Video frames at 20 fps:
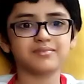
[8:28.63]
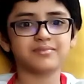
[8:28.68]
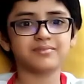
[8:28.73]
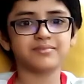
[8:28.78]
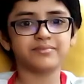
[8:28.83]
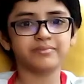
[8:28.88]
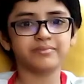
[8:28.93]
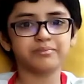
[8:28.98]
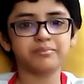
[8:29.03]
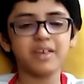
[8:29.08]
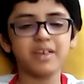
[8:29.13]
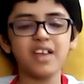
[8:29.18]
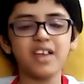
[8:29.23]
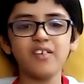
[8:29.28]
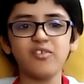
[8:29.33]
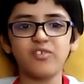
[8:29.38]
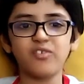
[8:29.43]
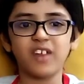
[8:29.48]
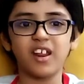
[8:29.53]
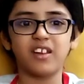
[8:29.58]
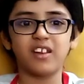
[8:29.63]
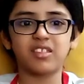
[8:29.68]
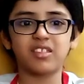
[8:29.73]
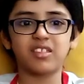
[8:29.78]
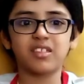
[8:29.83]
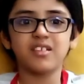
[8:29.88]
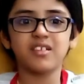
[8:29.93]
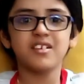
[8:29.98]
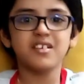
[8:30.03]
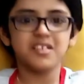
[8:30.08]
My friends,
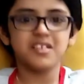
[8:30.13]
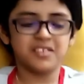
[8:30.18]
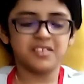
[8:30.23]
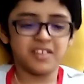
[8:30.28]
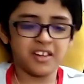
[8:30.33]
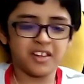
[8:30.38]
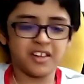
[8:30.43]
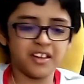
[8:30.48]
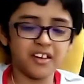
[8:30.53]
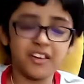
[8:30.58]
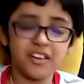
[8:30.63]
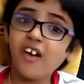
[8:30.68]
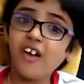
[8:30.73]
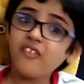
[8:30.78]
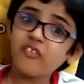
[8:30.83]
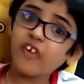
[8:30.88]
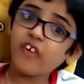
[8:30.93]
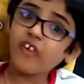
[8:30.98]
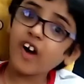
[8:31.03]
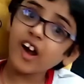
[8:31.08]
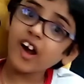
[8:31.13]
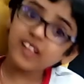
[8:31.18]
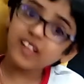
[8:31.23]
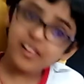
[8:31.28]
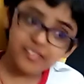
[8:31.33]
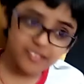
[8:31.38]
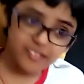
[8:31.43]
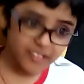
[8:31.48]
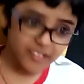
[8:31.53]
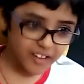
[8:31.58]
did you know what else do
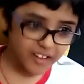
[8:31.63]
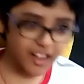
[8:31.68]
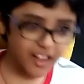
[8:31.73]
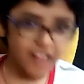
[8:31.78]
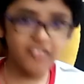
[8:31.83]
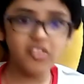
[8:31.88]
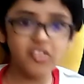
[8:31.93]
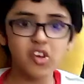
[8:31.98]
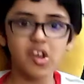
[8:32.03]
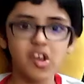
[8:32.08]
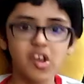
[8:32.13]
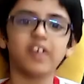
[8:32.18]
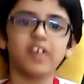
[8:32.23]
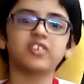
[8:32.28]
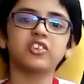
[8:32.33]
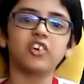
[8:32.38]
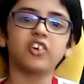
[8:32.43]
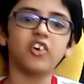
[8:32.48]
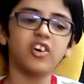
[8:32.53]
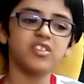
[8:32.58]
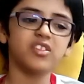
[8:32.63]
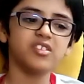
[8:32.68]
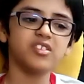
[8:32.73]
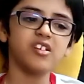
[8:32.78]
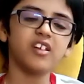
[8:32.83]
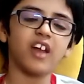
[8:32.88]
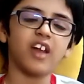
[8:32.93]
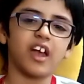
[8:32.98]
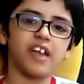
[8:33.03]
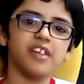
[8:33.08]
I have? Close your
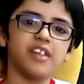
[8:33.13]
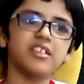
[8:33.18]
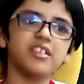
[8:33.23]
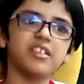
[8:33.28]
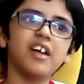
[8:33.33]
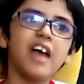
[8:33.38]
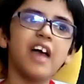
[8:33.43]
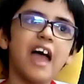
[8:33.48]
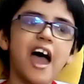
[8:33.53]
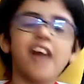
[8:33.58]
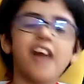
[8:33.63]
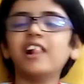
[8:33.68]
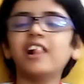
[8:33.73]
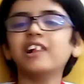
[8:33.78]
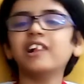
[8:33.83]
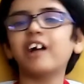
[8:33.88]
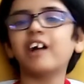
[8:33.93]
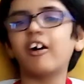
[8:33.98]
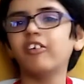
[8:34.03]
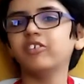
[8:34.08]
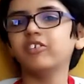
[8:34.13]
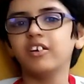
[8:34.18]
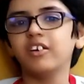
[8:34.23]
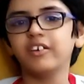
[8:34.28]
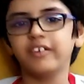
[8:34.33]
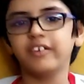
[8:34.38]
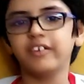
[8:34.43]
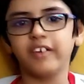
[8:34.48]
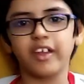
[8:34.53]
eyes and I'll count to 3.